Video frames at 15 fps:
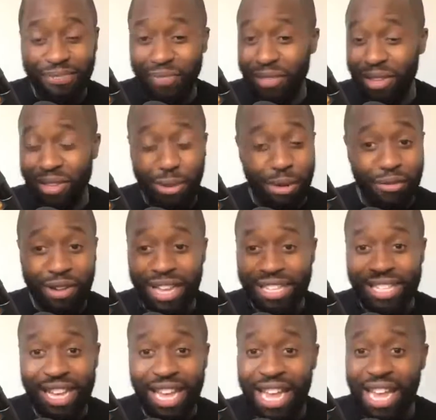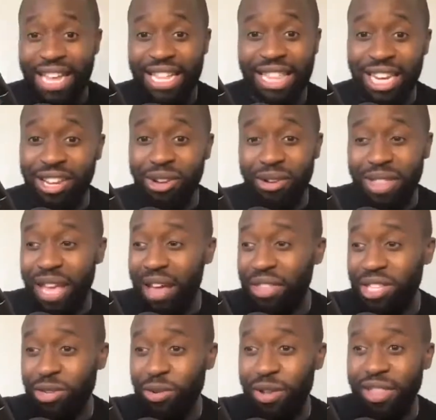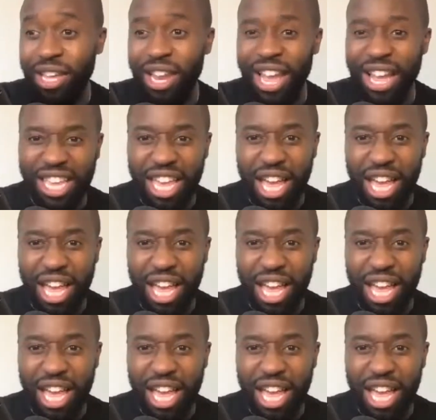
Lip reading: whoever he is. Then you got the other squad that like,